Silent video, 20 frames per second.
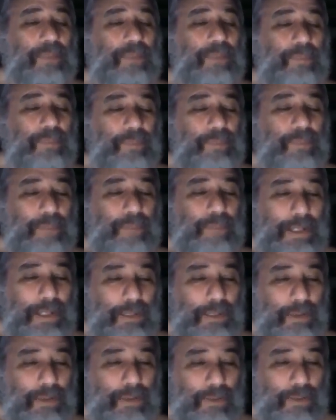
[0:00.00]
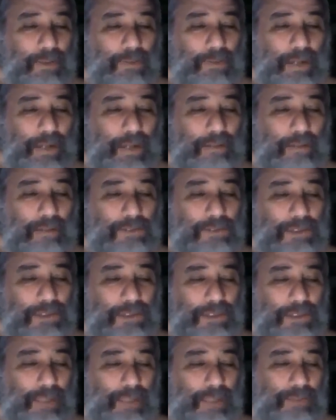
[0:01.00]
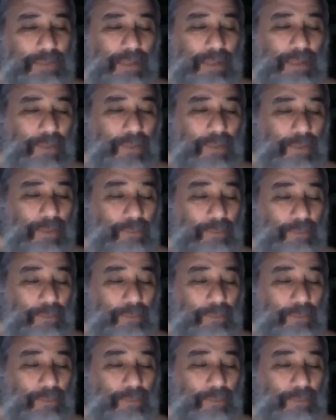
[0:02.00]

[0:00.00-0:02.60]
men do go off the rails at times. I'm not